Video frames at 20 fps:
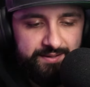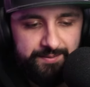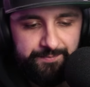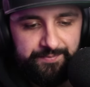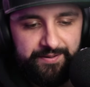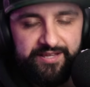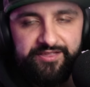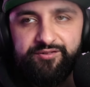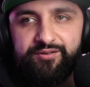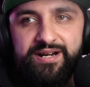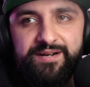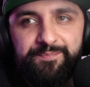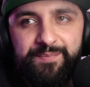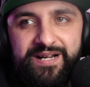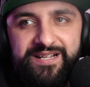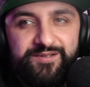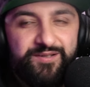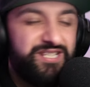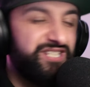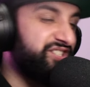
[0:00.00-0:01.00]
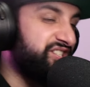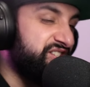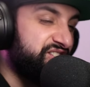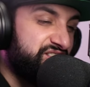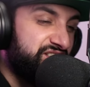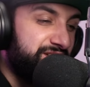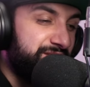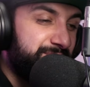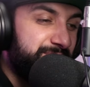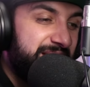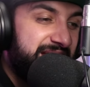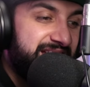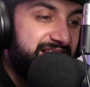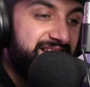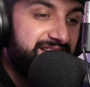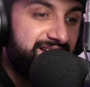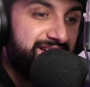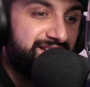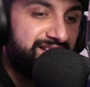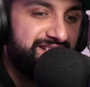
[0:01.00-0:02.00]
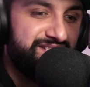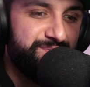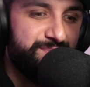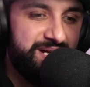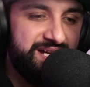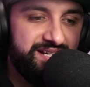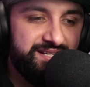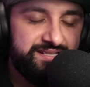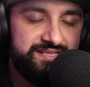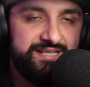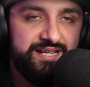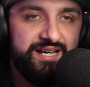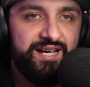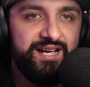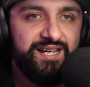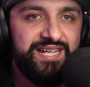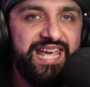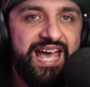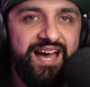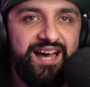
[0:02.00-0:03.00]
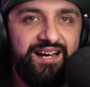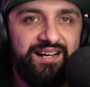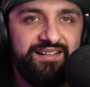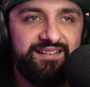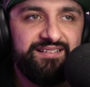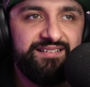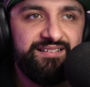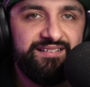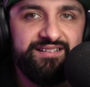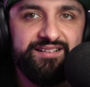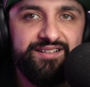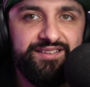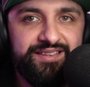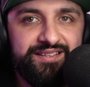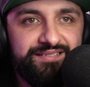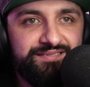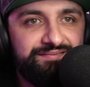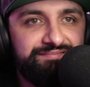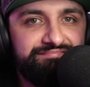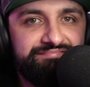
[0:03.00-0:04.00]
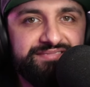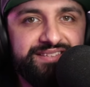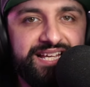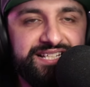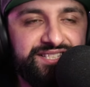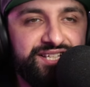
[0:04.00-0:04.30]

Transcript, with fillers: my thread by, it's just cosmetics. Yeah, that's